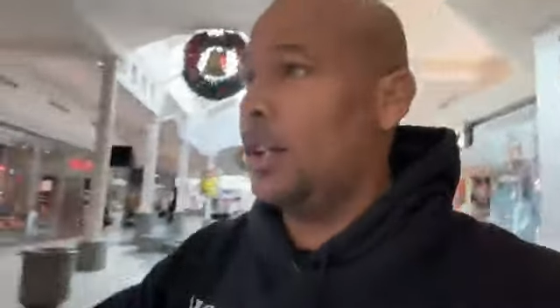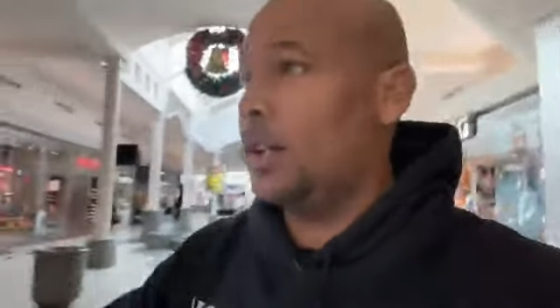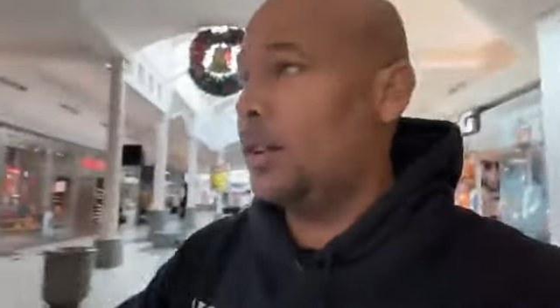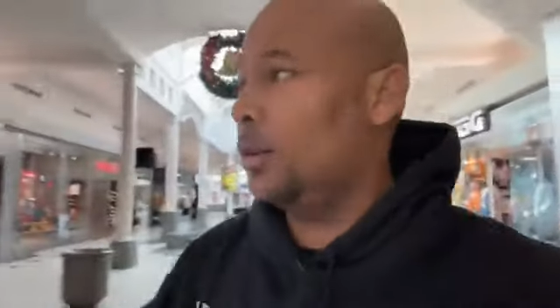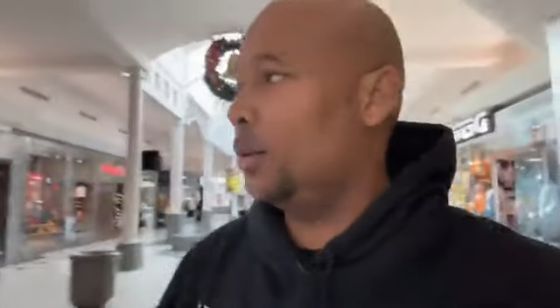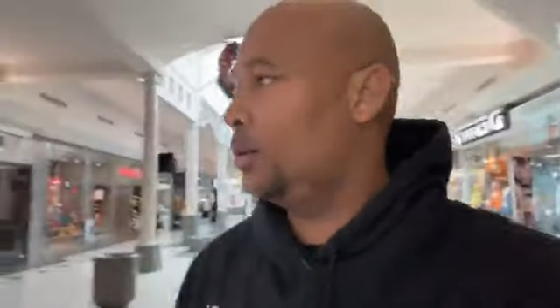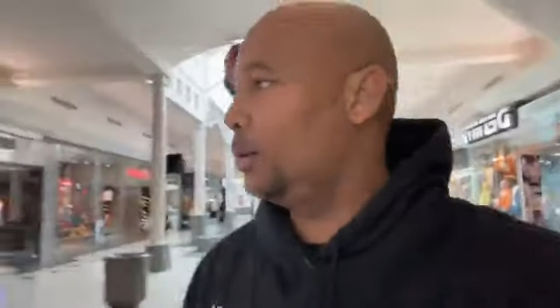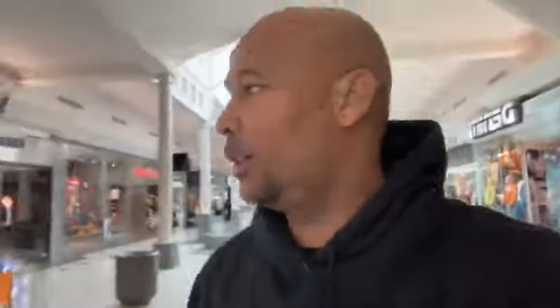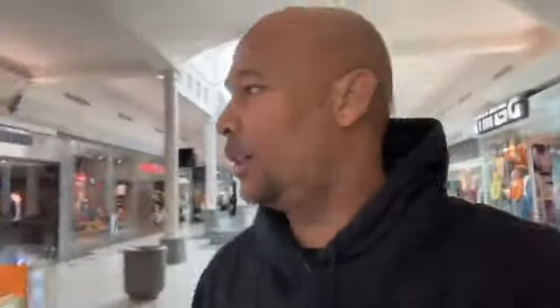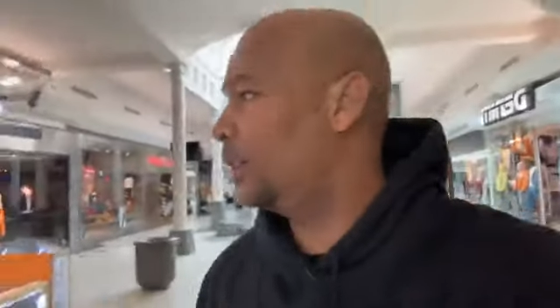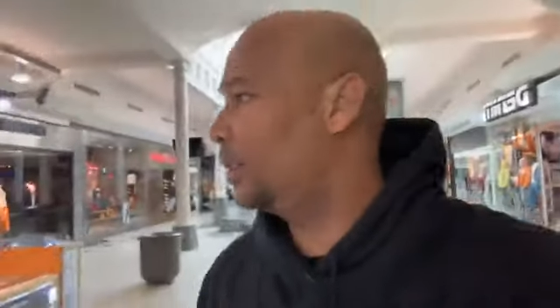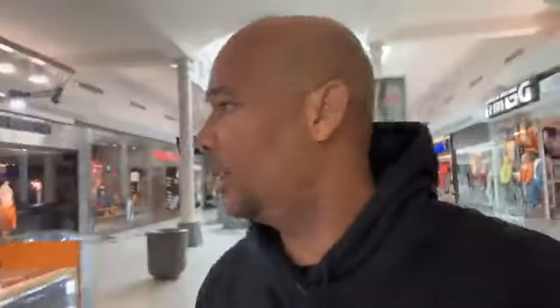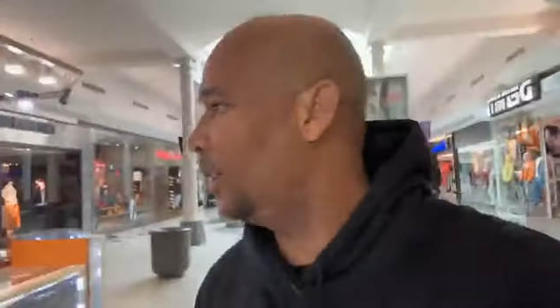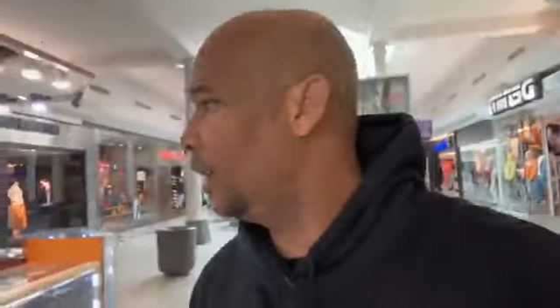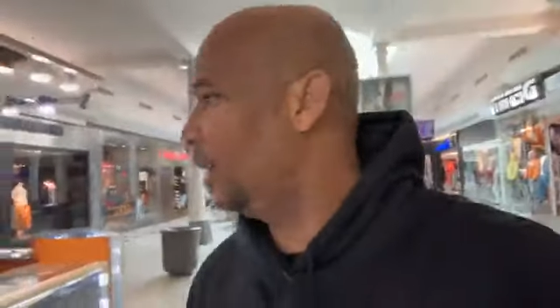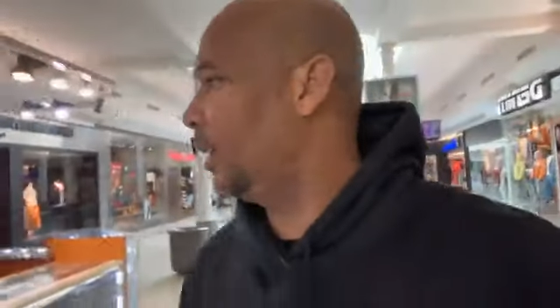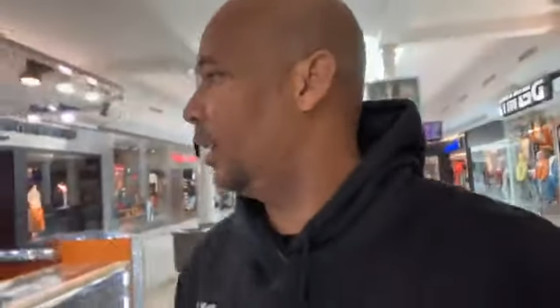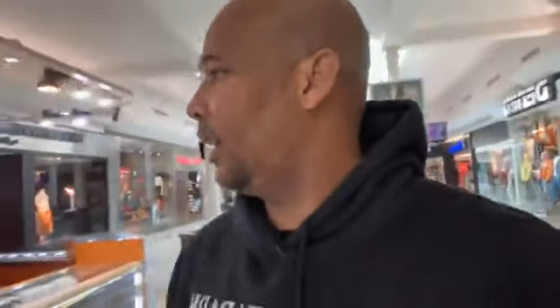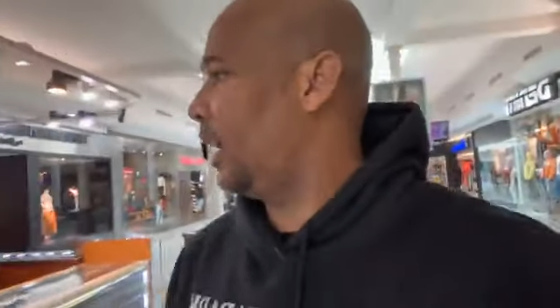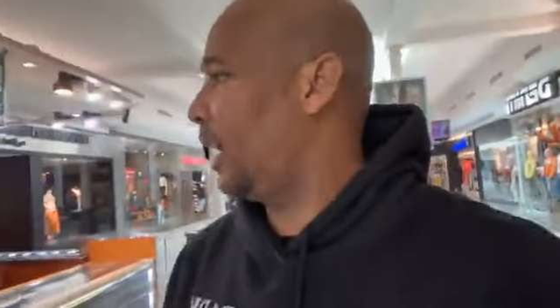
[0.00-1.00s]
clothes, there's
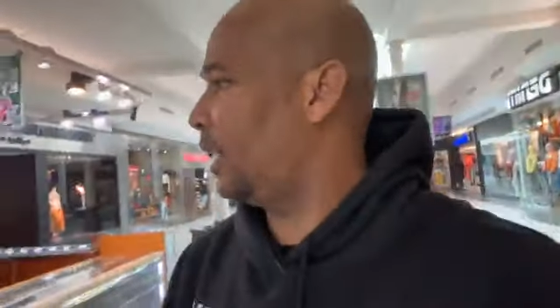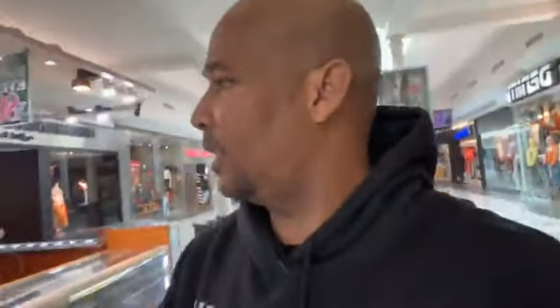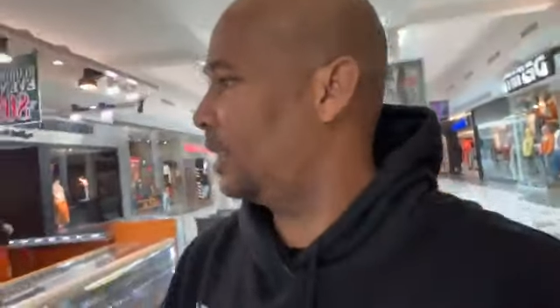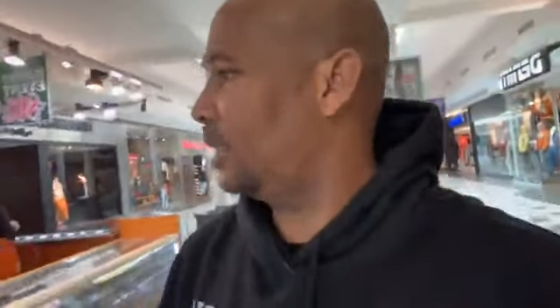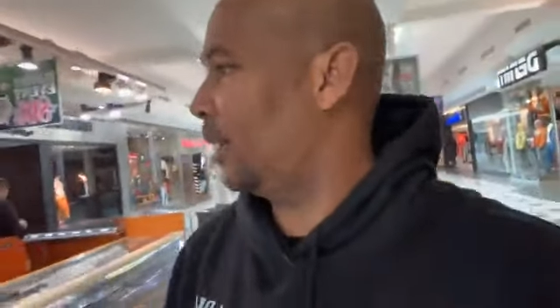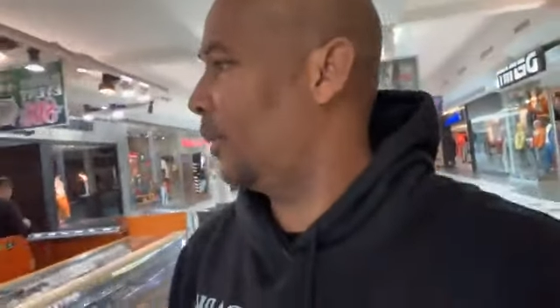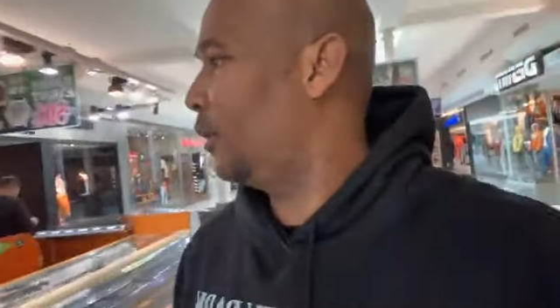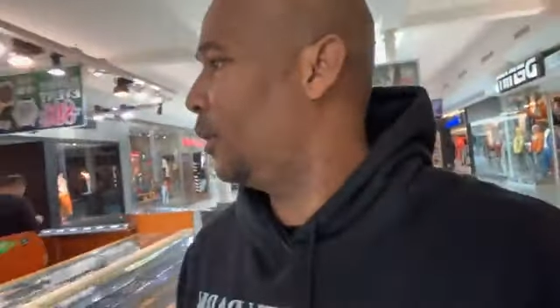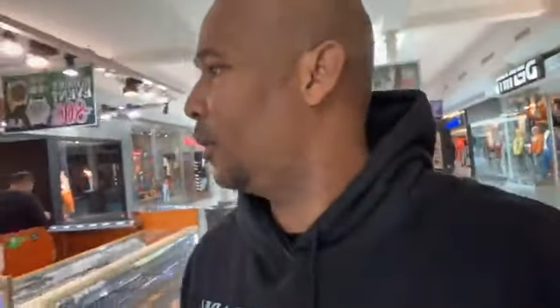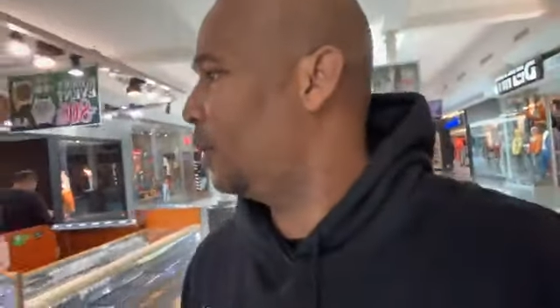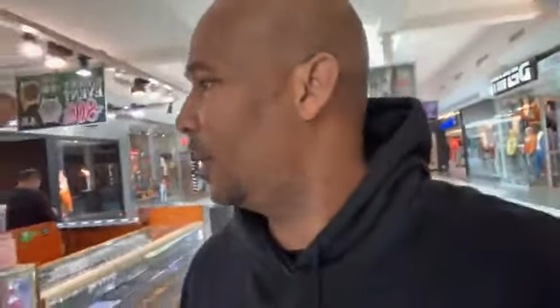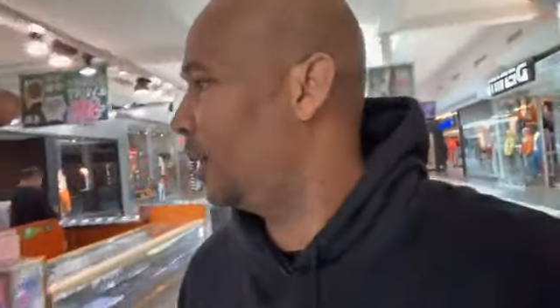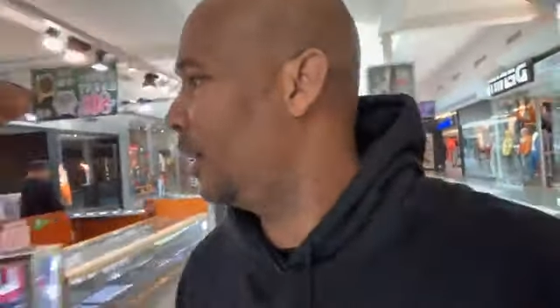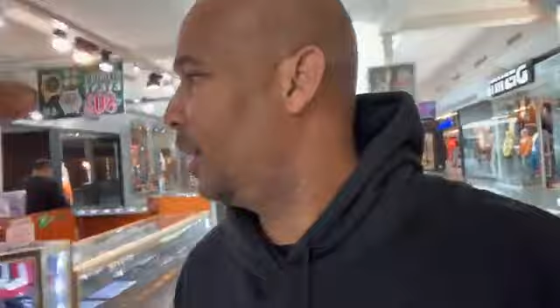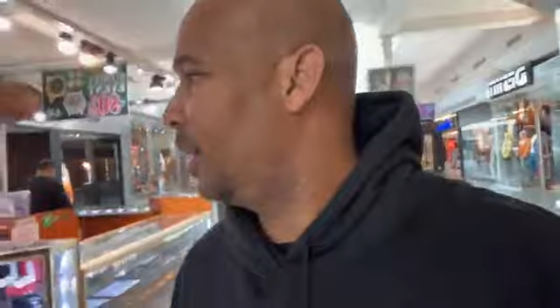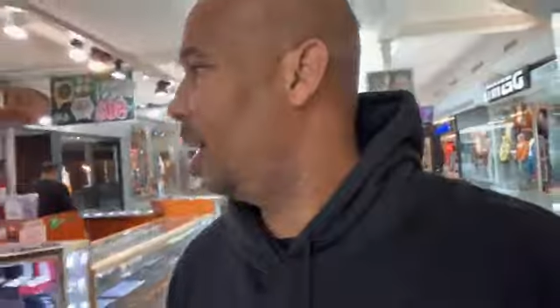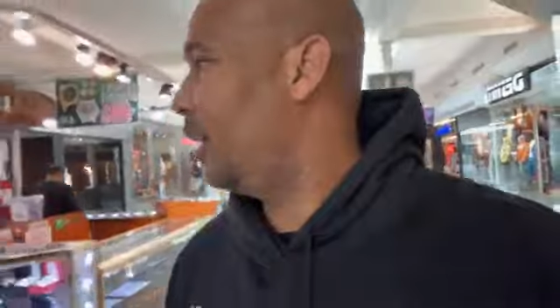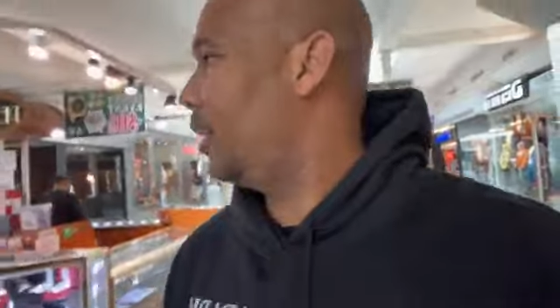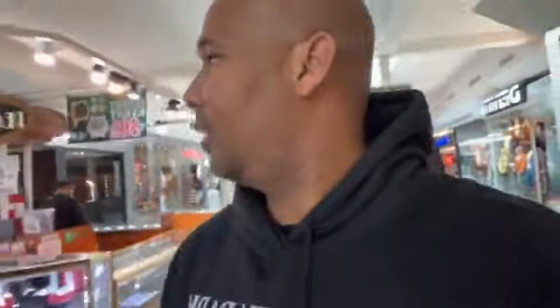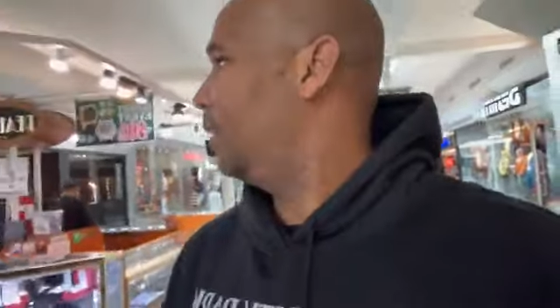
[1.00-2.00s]
still a lot of stuff you can
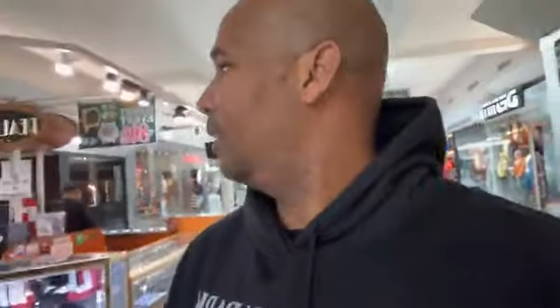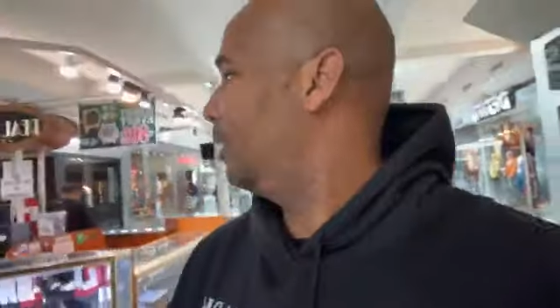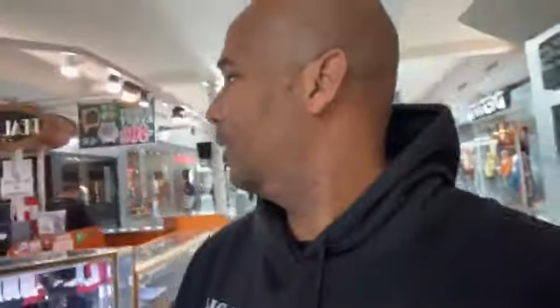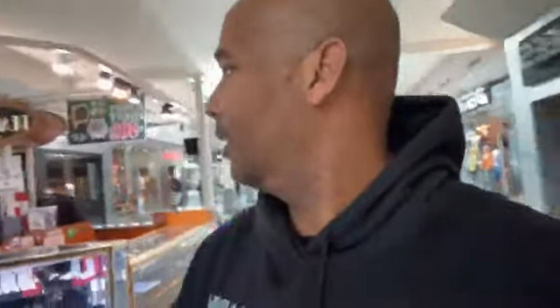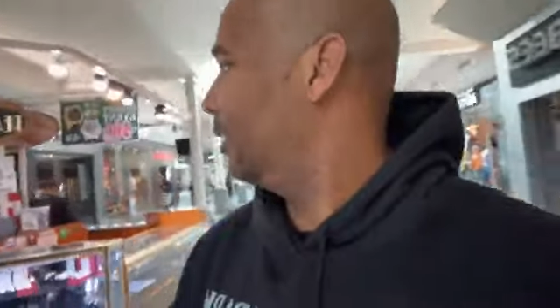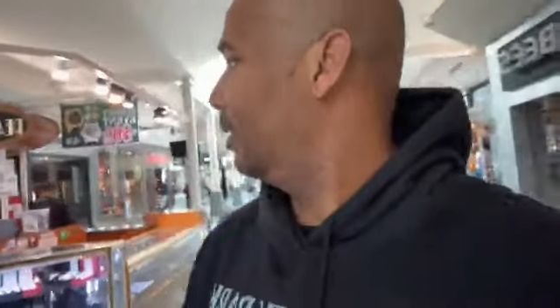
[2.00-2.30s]
get.